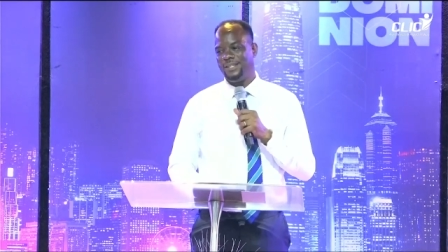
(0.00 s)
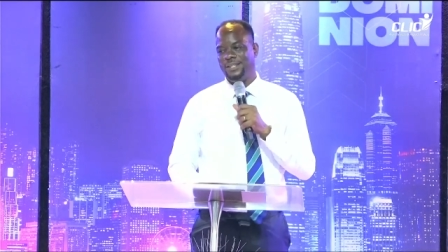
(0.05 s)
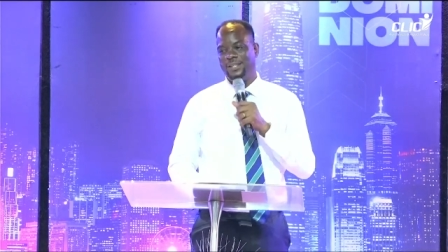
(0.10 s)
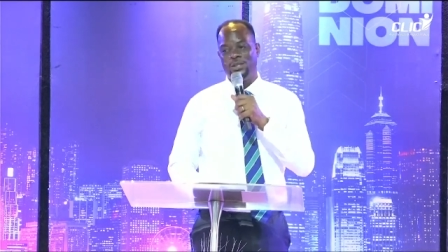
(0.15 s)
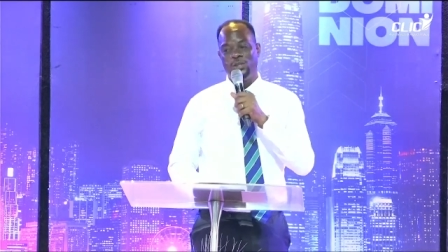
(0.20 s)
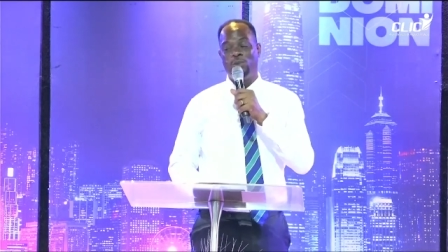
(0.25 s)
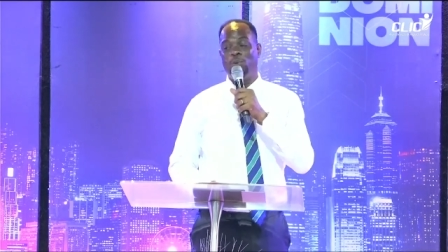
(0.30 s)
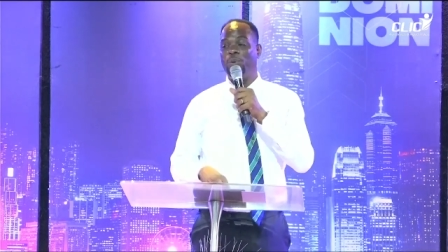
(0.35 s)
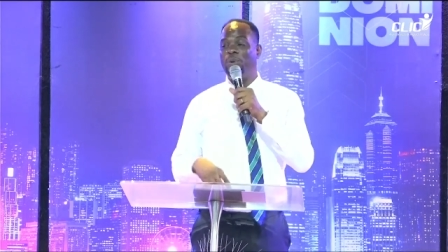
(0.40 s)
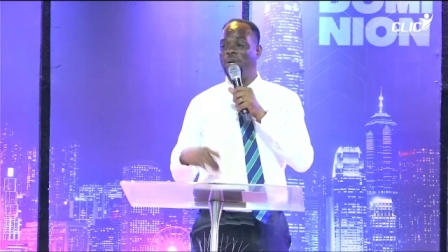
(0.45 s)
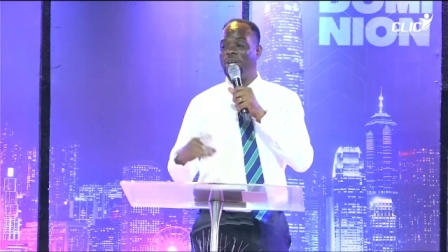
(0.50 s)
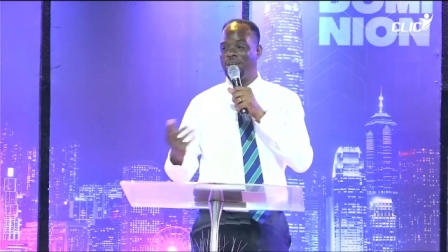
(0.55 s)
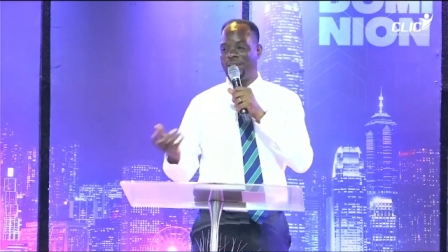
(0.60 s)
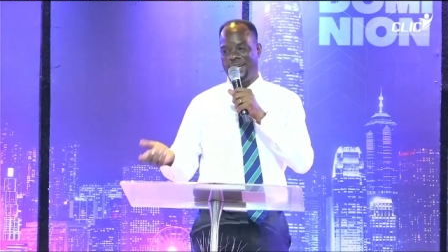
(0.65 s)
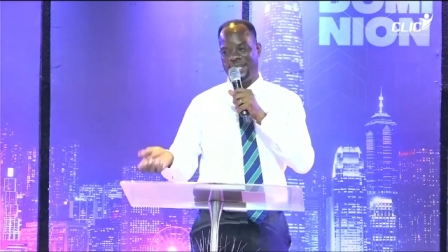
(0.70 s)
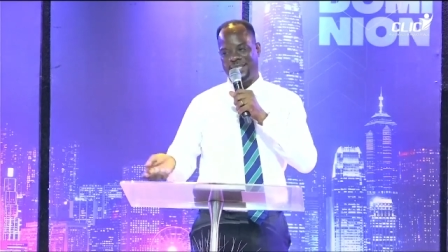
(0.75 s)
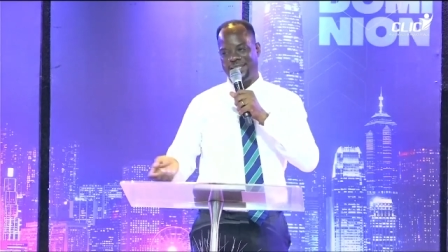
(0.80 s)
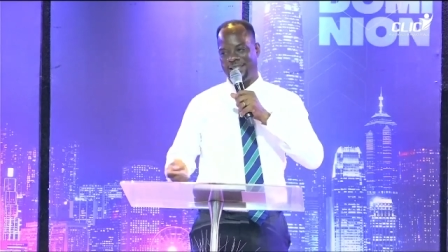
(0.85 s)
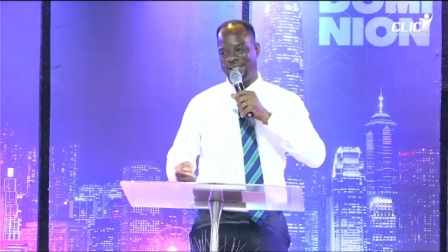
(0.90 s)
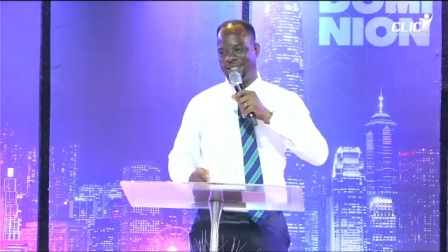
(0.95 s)
You will
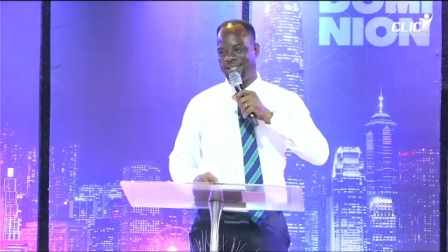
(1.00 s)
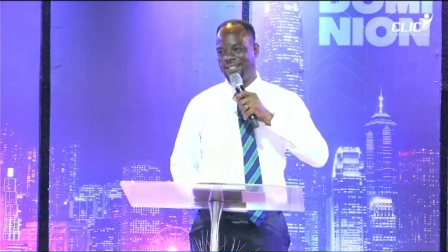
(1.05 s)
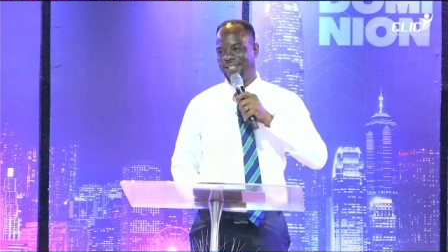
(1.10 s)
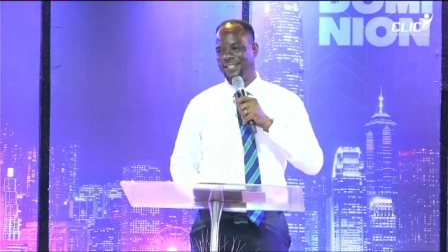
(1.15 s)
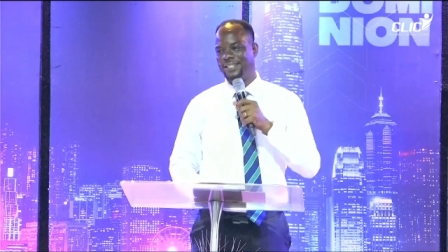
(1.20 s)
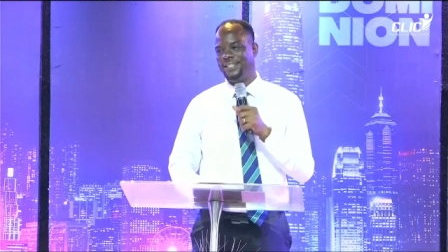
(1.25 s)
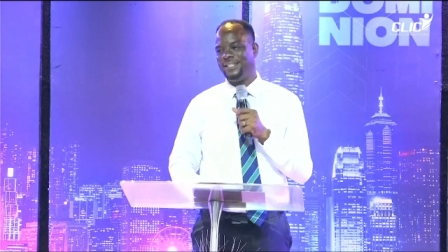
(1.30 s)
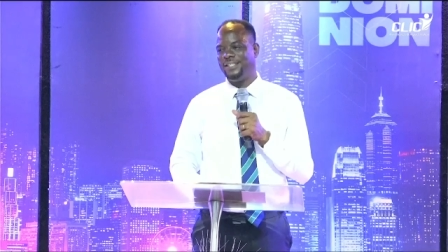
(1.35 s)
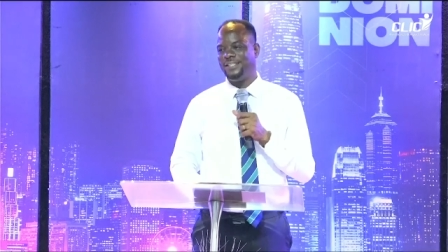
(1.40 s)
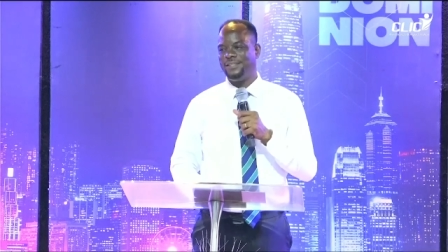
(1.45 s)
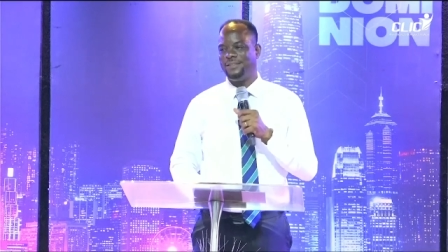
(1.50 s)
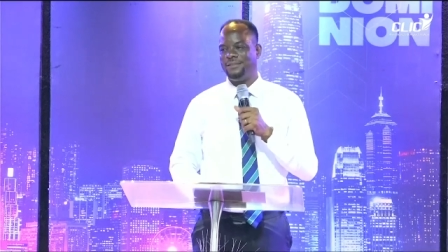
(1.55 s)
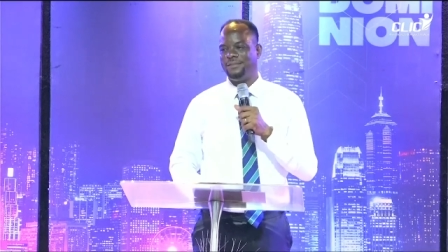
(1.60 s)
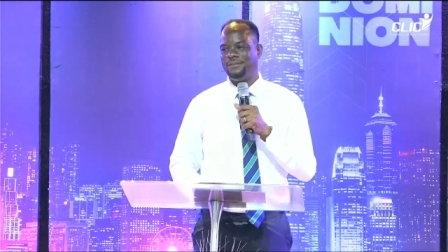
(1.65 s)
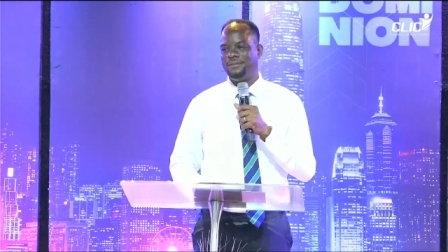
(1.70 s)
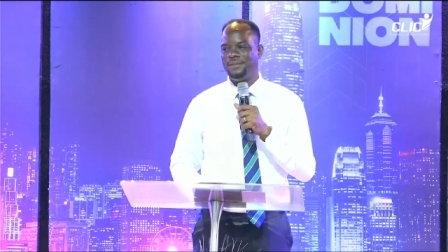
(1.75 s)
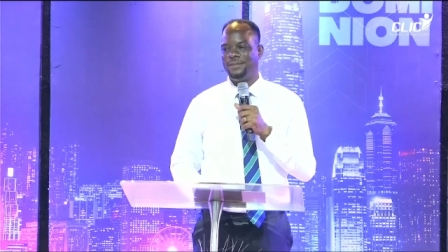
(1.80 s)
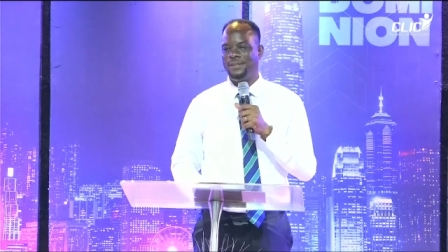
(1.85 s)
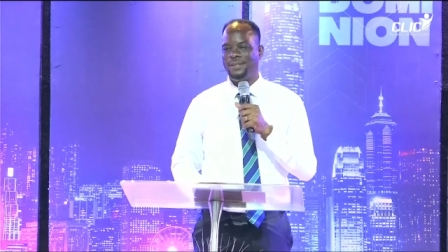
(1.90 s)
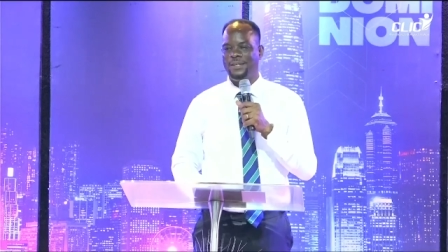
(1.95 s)
regret it.
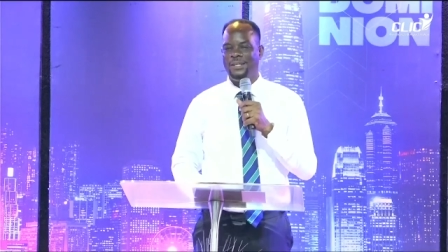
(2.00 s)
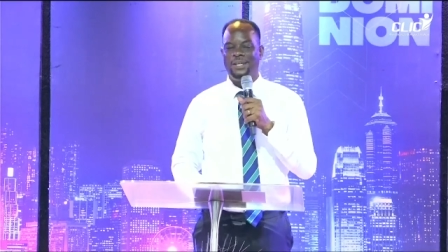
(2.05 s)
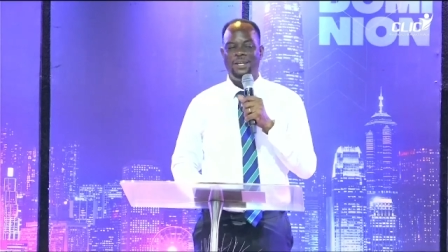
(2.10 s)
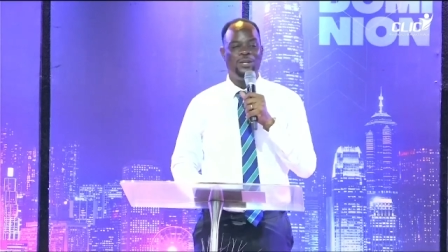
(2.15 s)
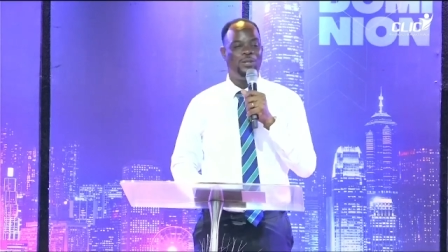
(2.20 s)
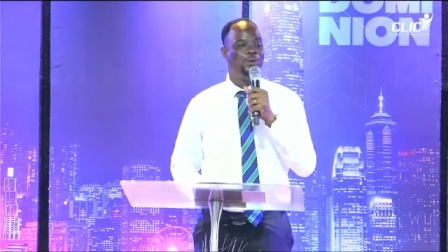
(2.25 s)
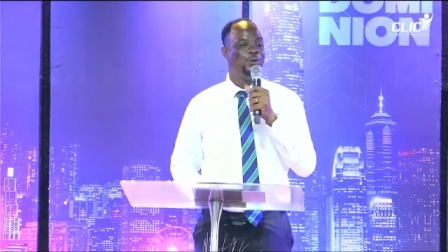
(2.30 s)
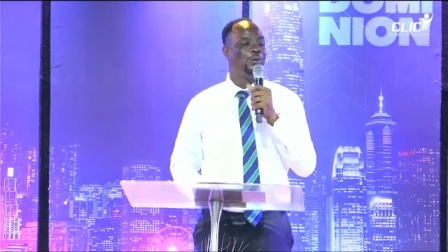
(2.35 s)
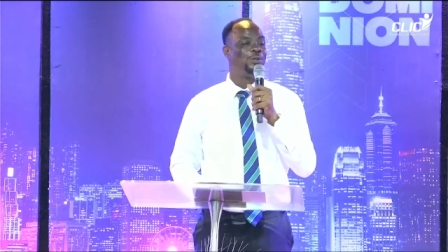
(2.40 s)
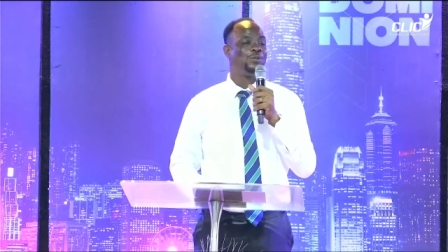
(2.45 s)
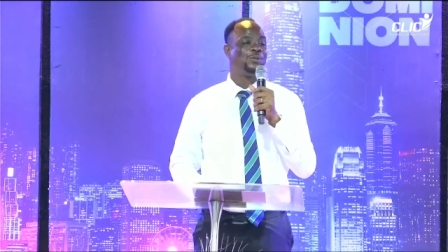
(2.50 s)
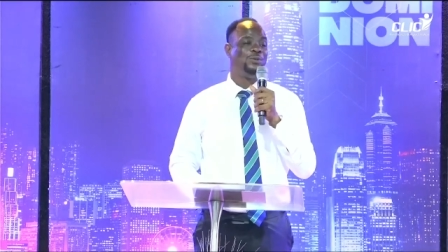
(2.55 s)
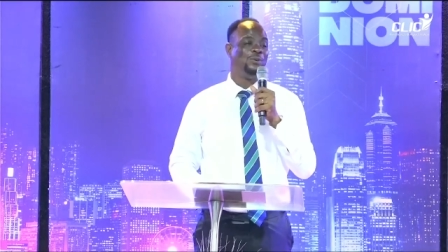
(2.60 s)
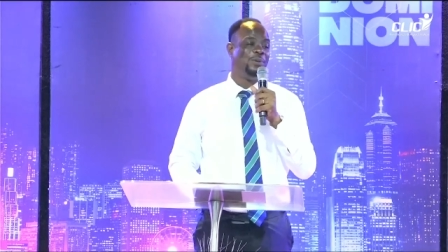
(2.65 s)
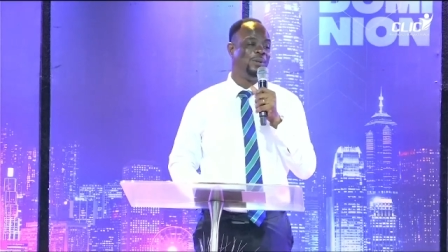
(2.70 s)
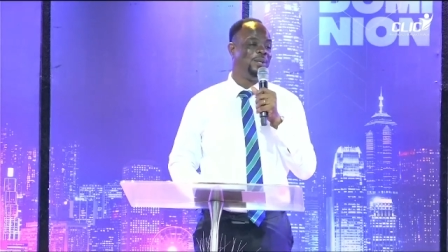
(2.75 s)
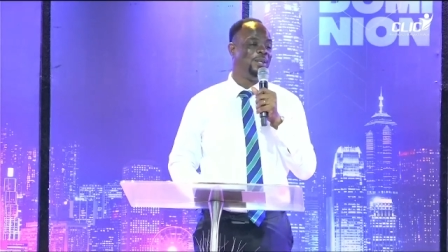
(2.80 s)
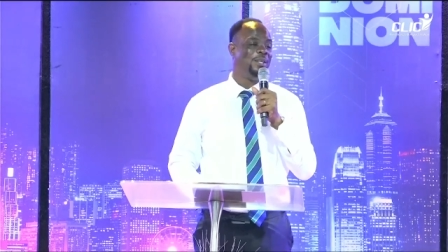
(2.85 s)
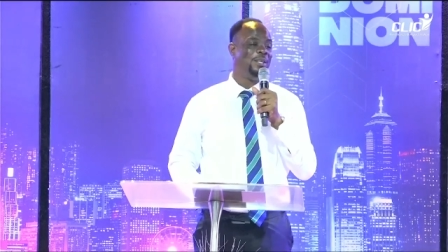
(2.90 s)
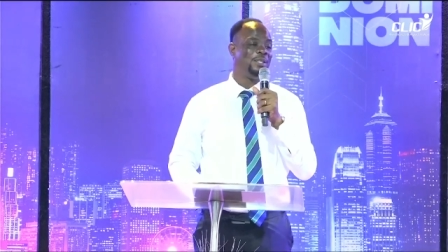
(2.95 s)
Those
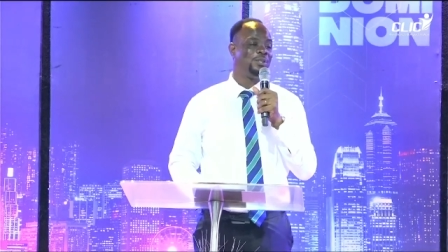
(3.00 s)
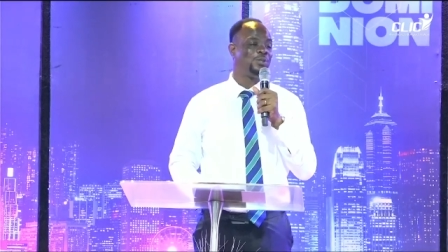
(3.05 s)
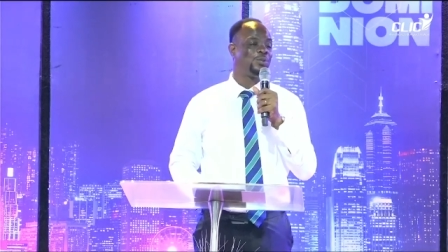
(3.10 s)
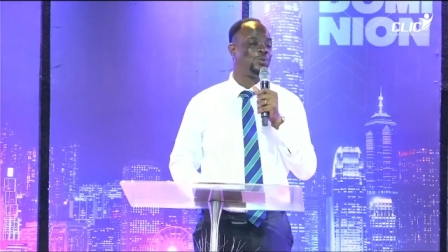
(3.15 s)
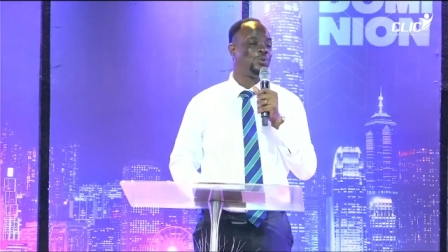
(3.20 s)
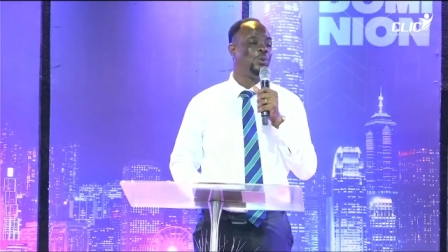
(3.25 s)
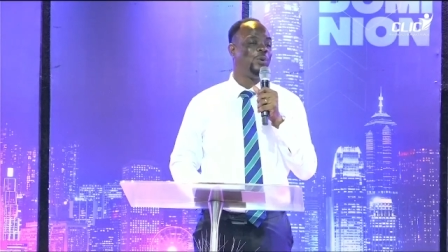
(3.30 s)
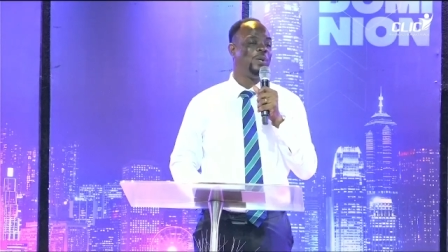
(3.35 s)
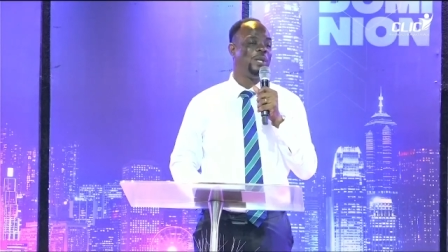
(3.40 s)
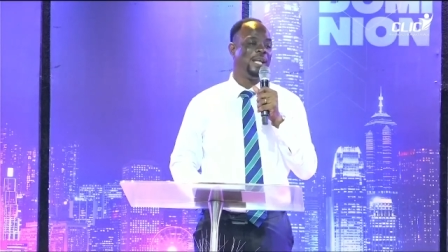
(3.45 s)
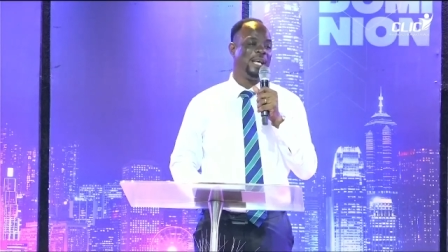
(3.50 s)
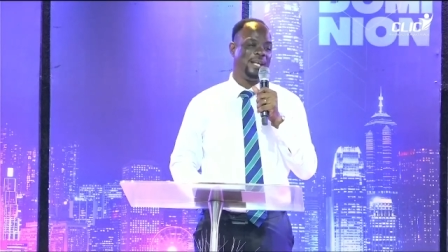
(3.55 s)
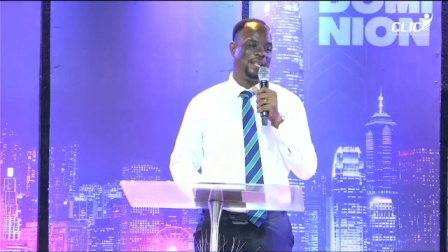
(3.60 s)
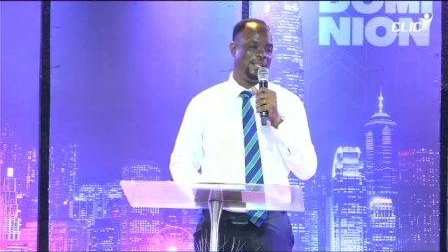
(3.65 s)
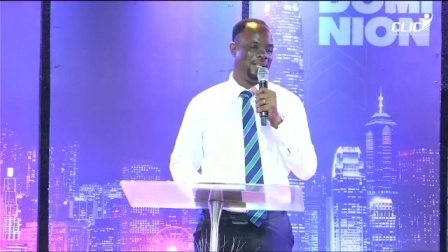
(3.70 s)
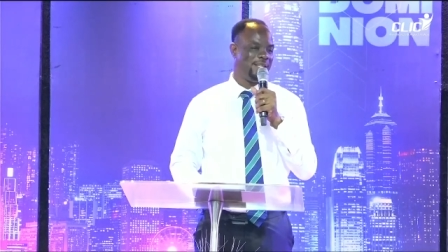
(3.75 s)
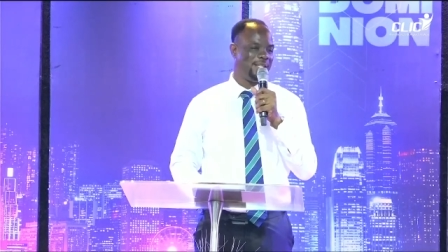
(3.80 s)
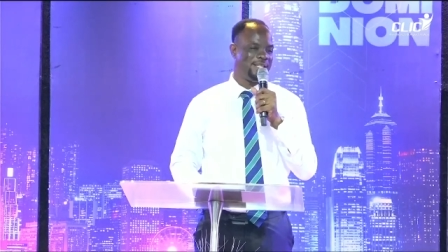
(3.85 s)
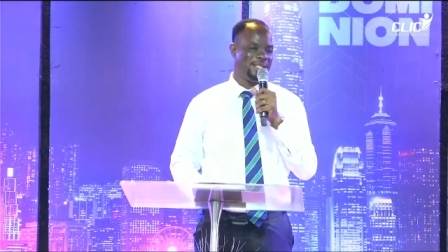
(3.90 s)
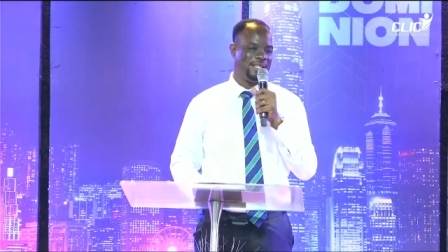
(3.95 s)
who sold their
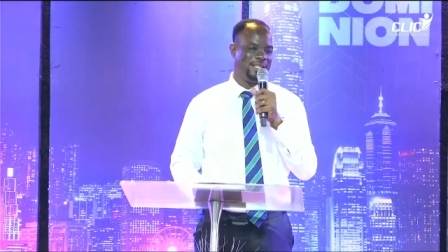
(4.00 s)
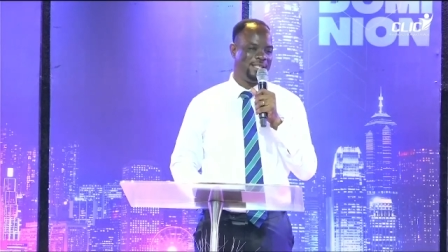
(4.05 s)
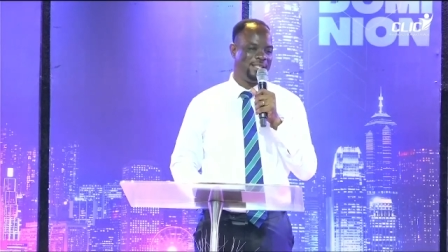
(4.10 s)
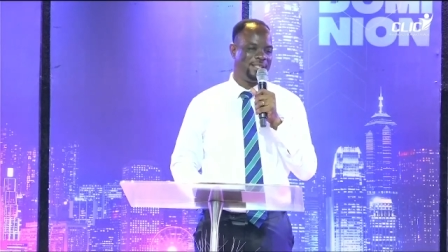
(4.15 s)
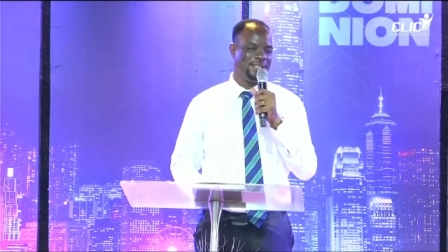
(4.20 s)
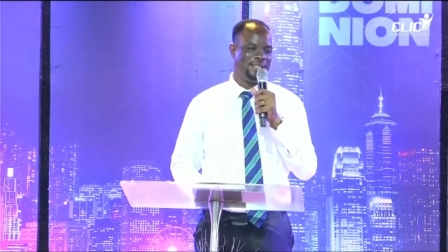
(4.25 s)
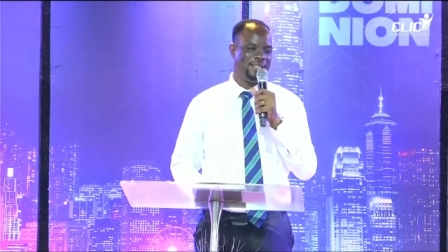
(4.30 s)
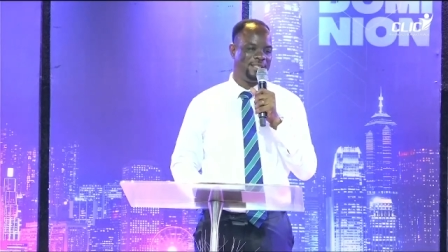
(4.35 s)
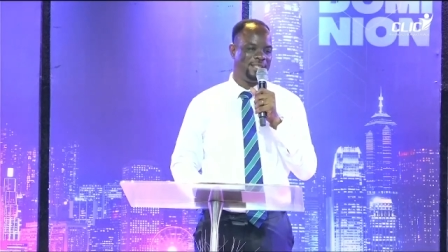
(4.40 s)
this thing,